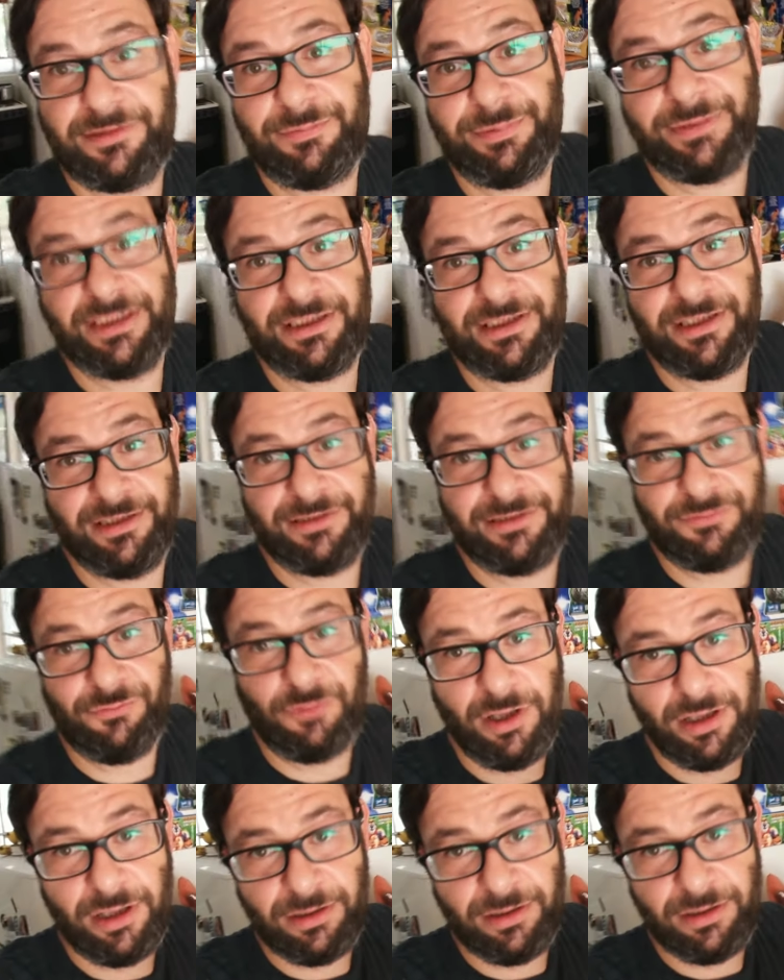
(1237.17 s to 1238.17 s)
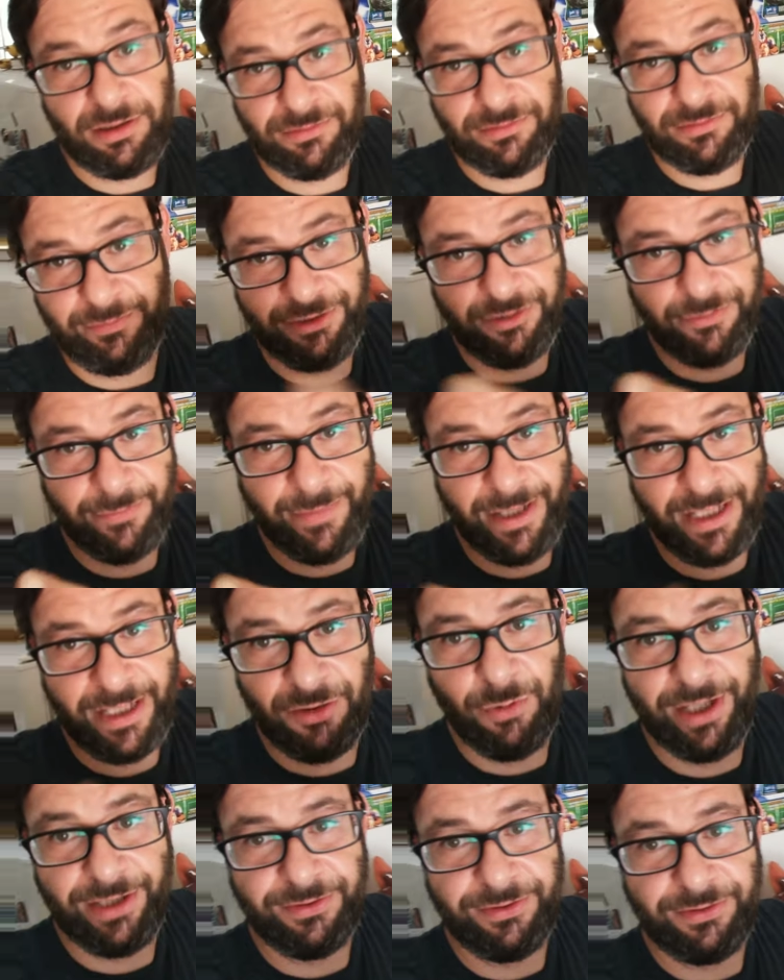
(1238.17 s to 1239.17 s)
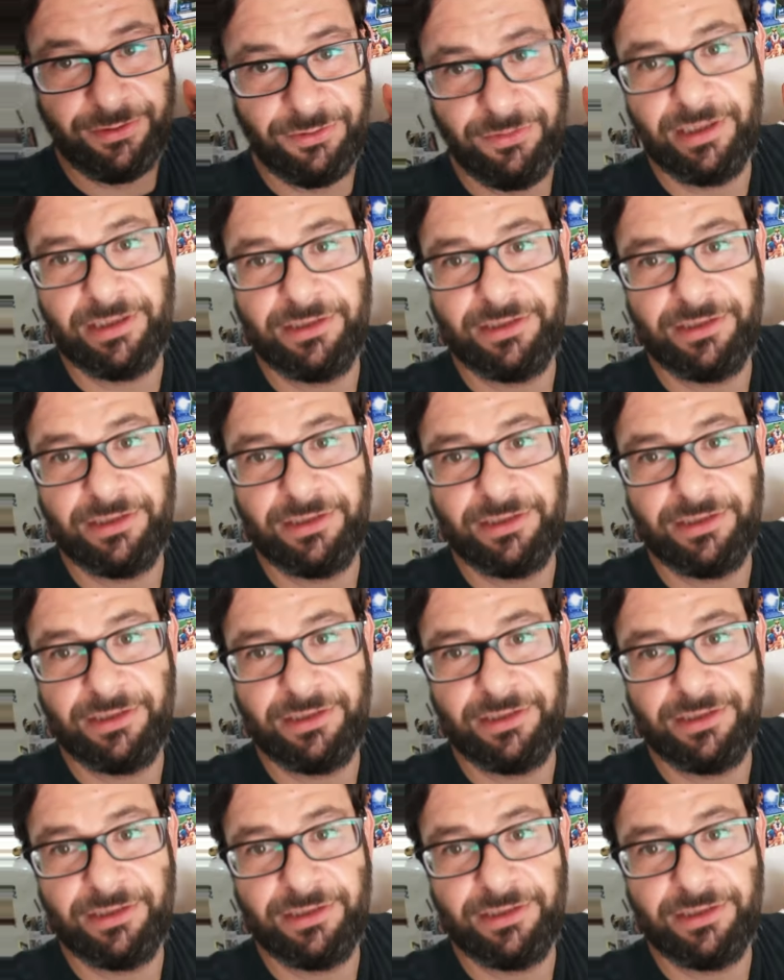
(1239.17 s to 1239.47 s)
because, well, I mean, you made it all the way through,